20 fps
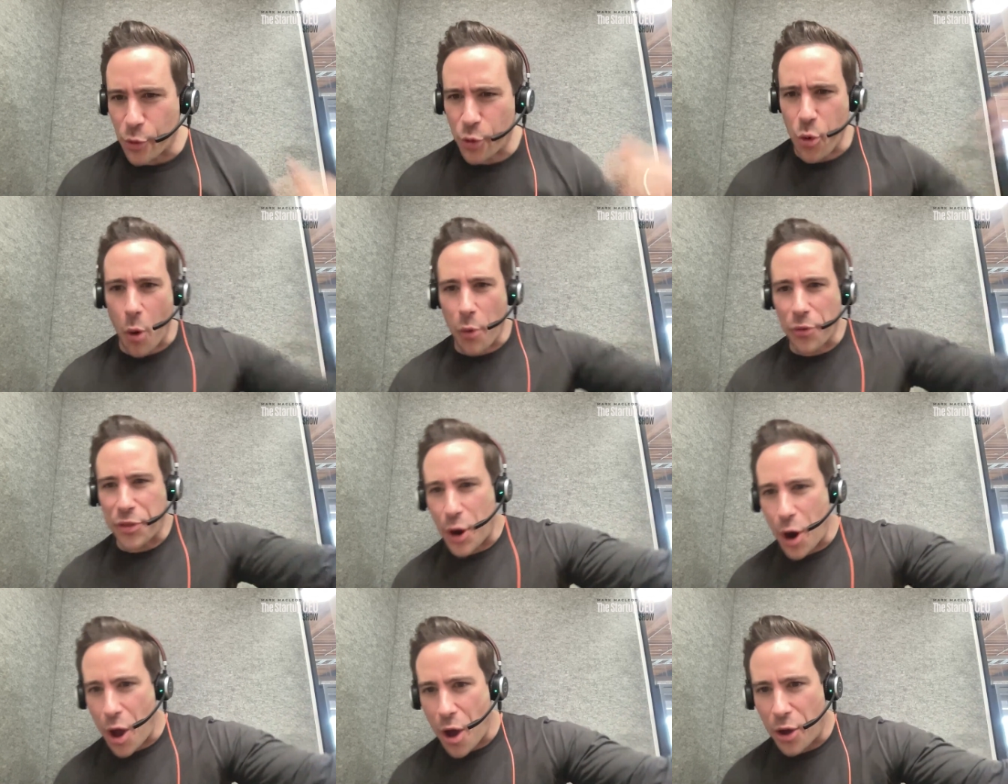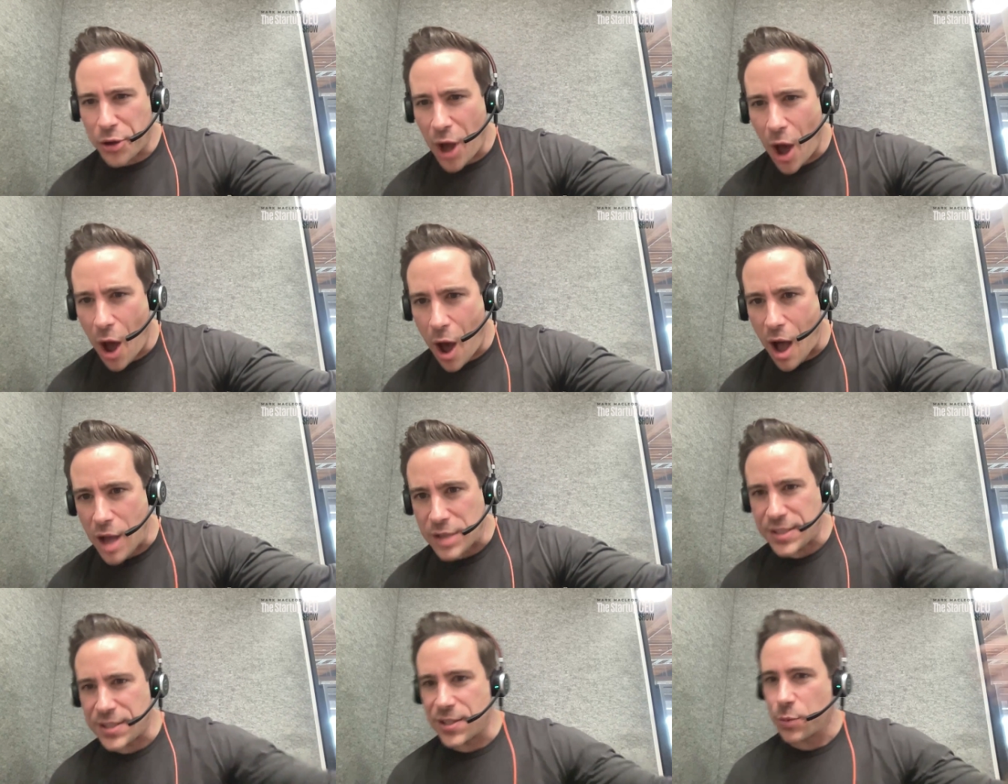Growth at all
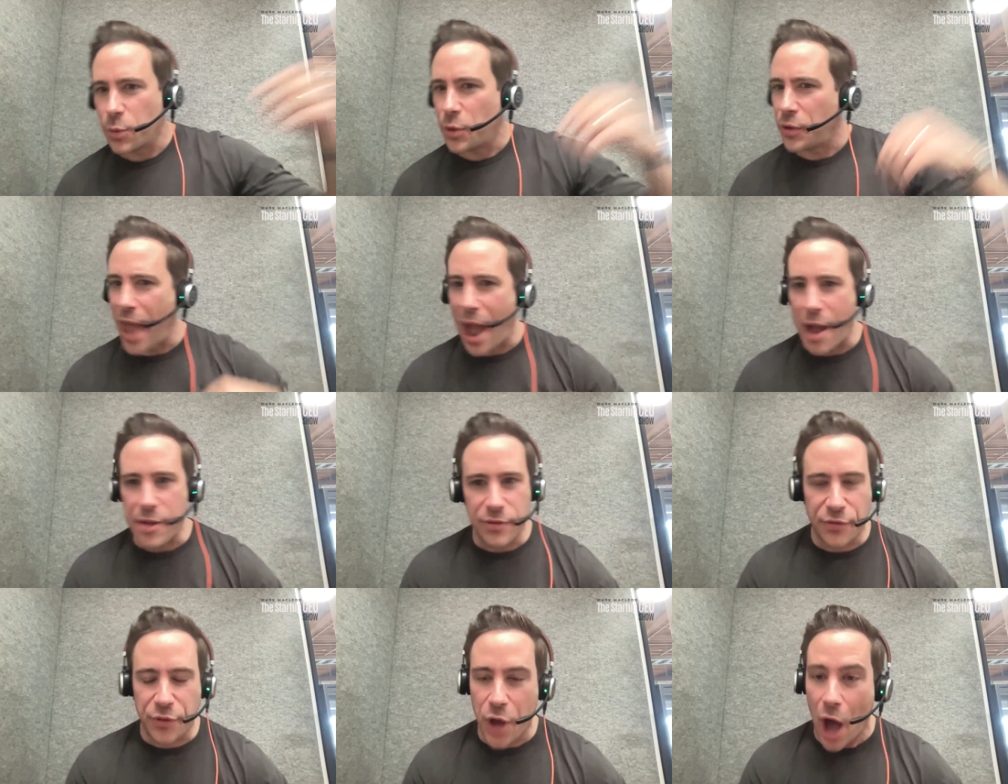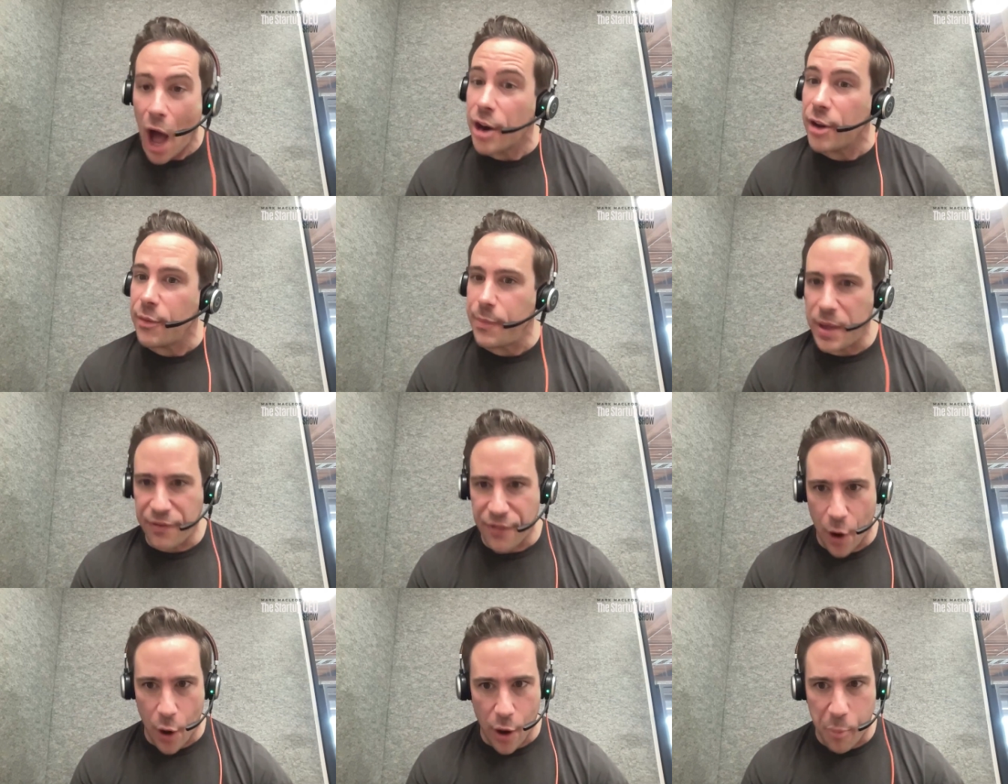costs. Well, now you've got to
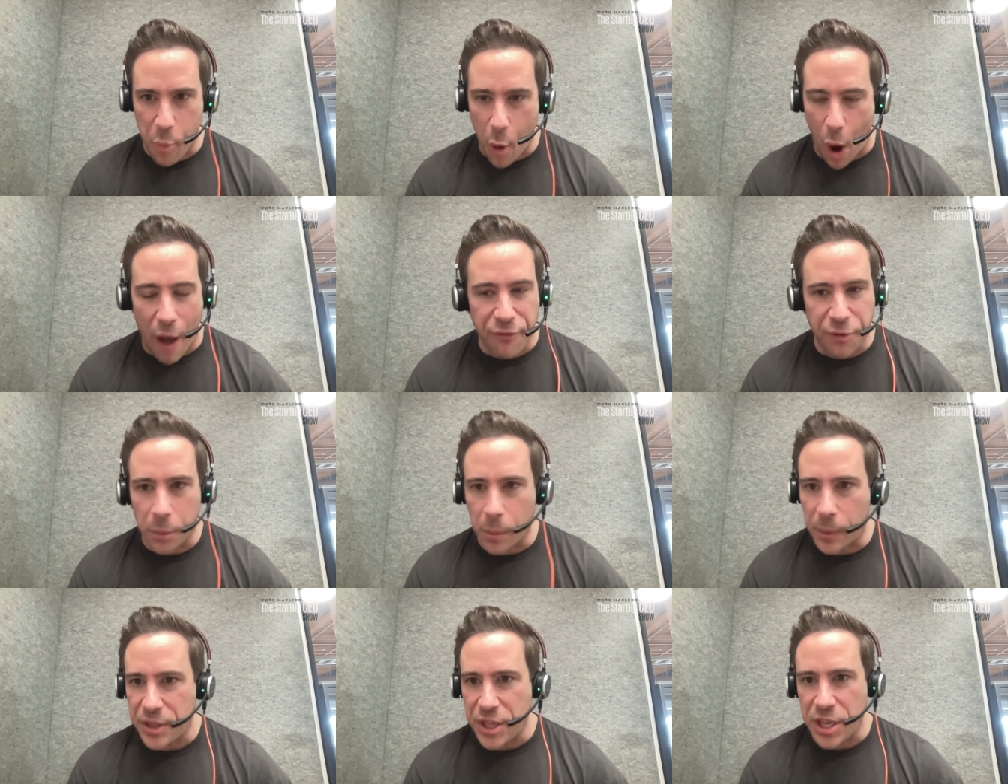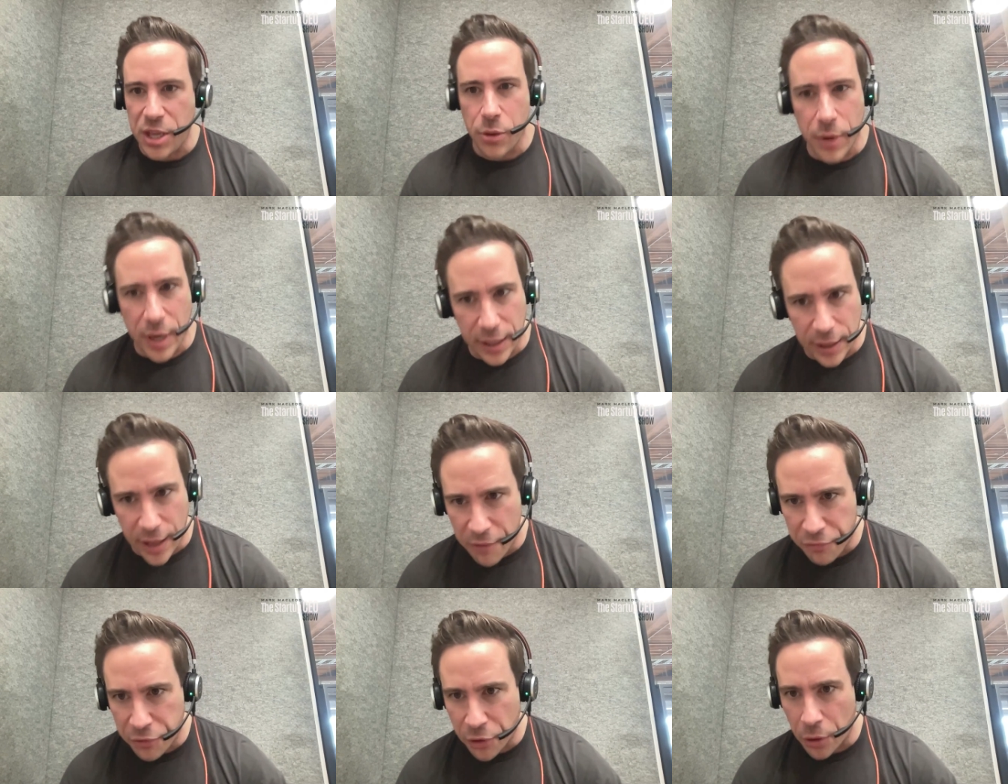be very profitable at the
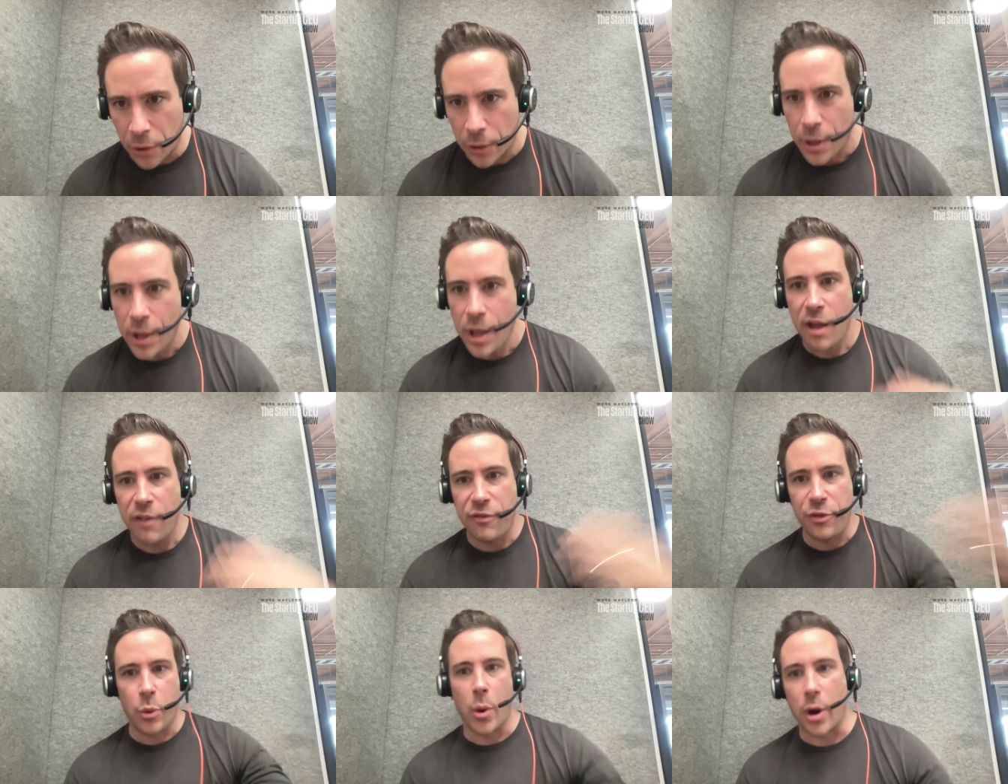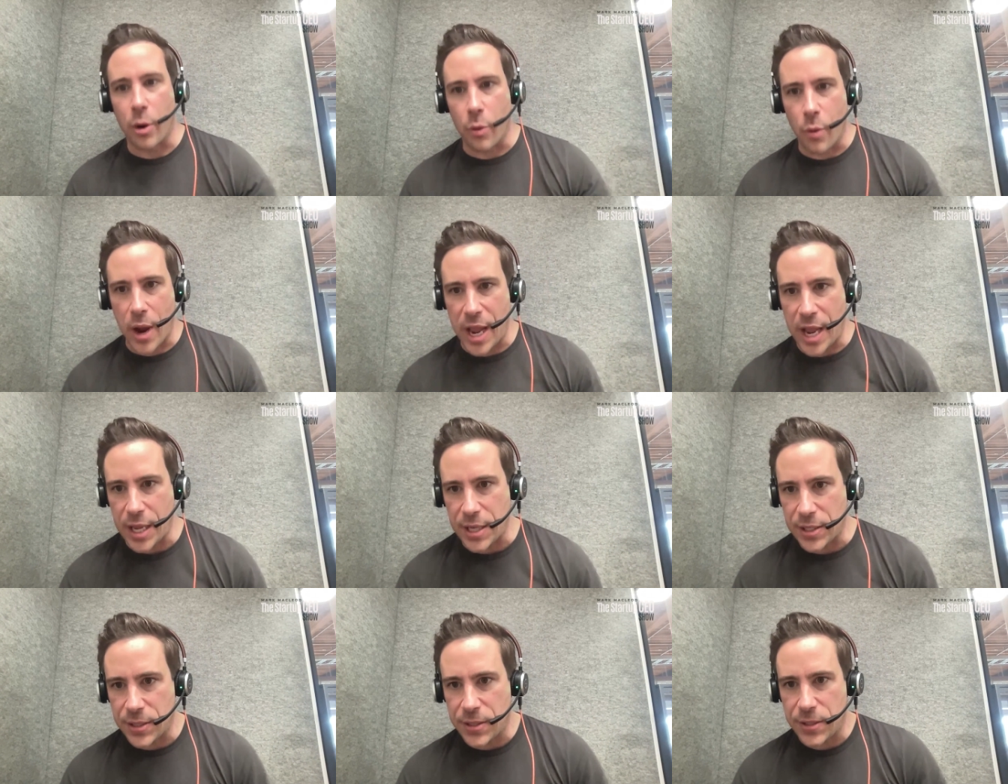unit level if you want to
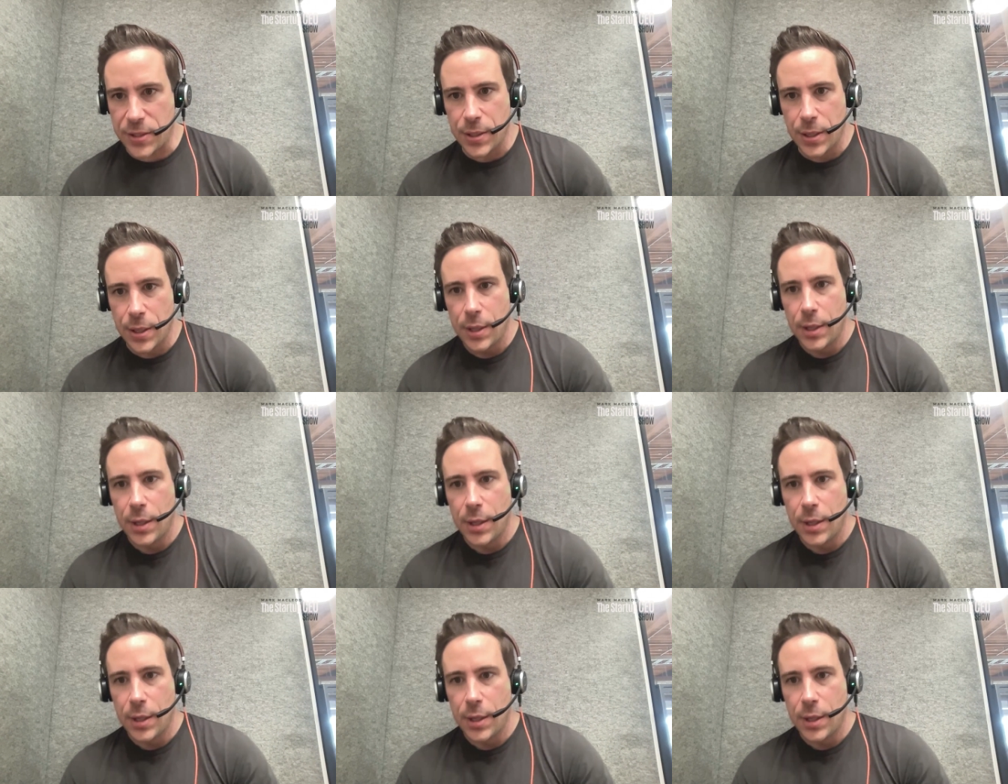raise